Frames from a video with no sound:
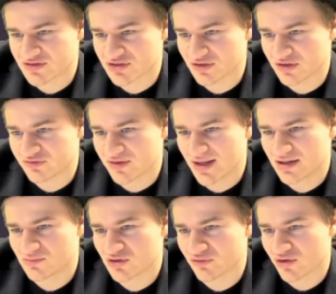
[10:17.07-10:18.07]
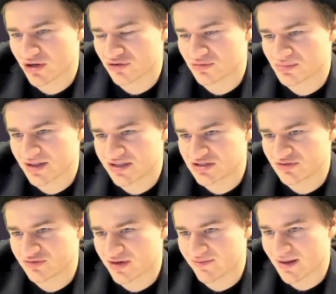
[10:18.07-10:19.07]
So if Nakamura wanted to play
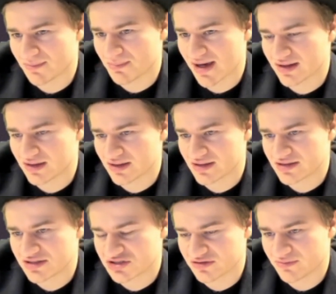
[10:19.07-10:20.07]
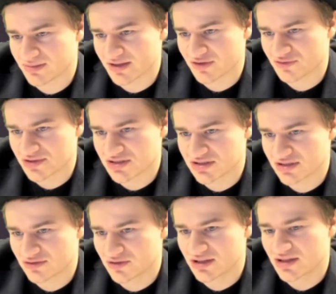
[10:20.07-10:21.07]
g5 that badly, he should have played queen
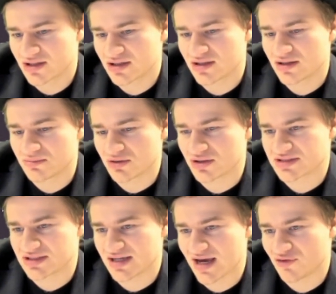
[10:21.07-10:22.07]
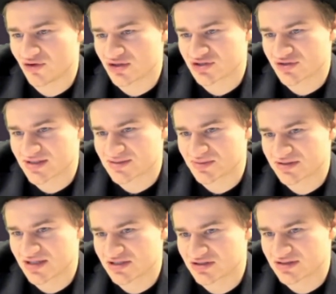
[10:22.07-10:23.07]
g3, because he now also has
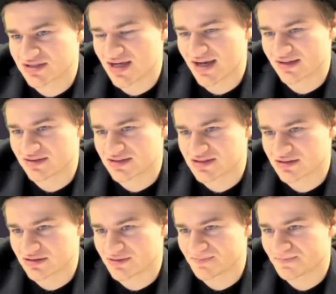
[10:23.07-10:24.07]
potential tactics here,